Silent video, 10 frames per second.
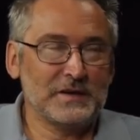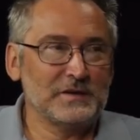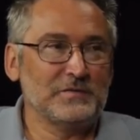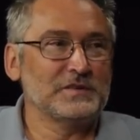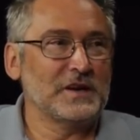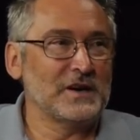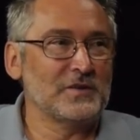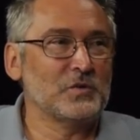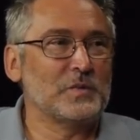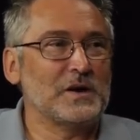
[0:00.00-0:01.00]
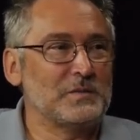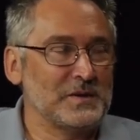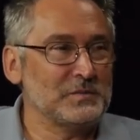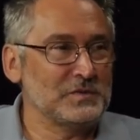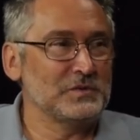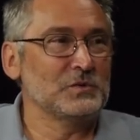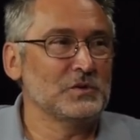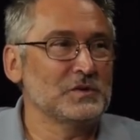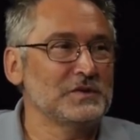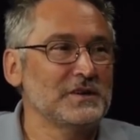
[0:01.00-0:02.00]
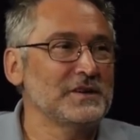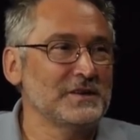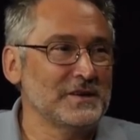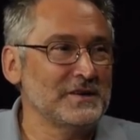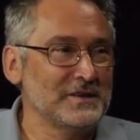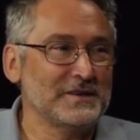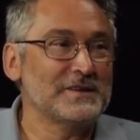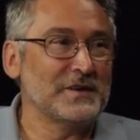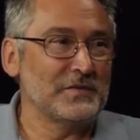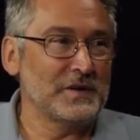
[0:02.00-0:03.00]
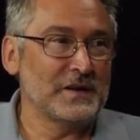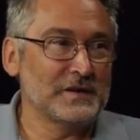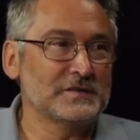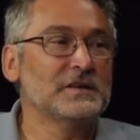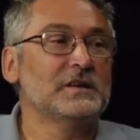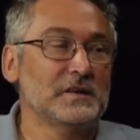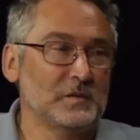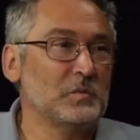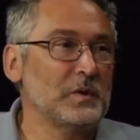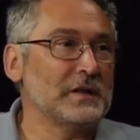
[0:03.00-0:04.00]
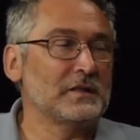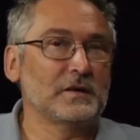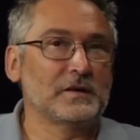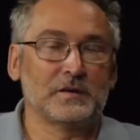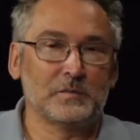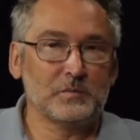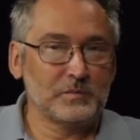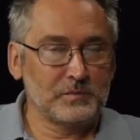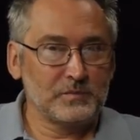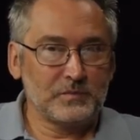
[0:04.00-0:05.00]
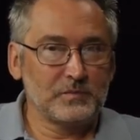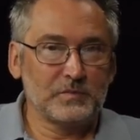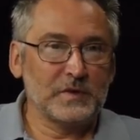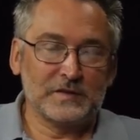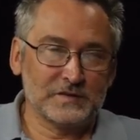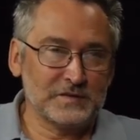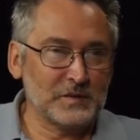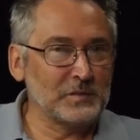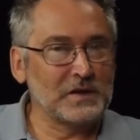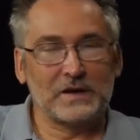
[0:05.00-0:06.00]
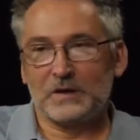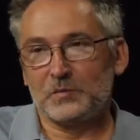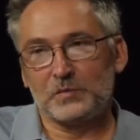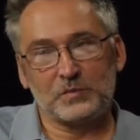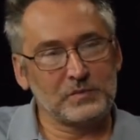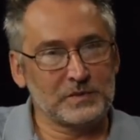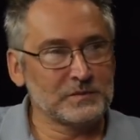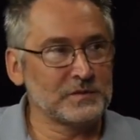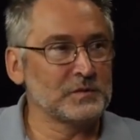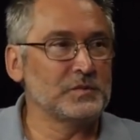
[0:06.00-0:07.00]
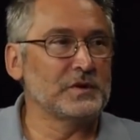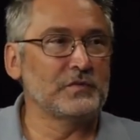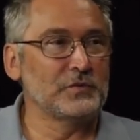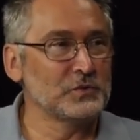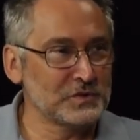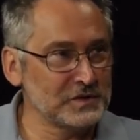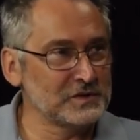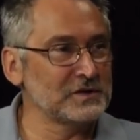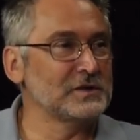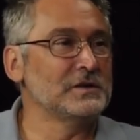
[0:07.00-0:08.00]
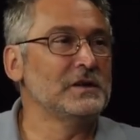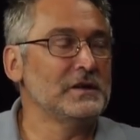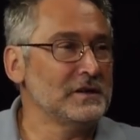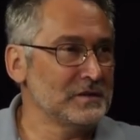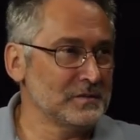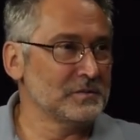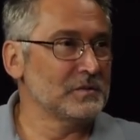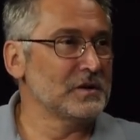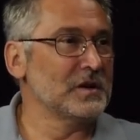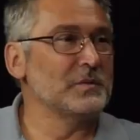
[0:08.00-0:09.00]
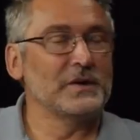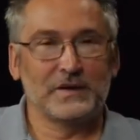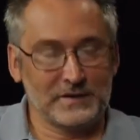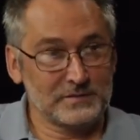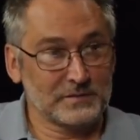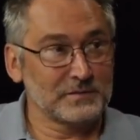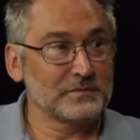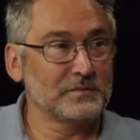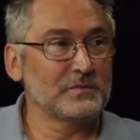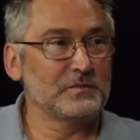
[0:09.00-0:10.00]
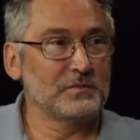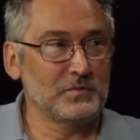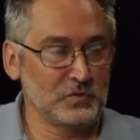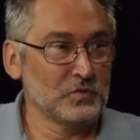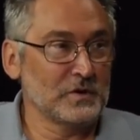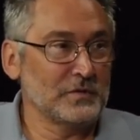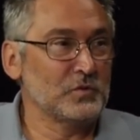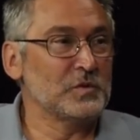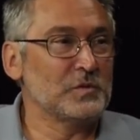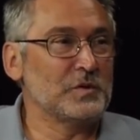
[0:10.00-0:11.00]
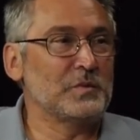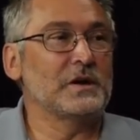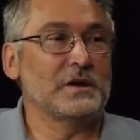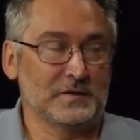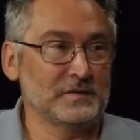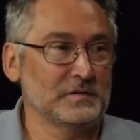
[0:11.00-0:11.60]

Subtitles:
If there are no problems, you don't see any real effects. But at the same time, there will be a flu season coming. You have to be prepared.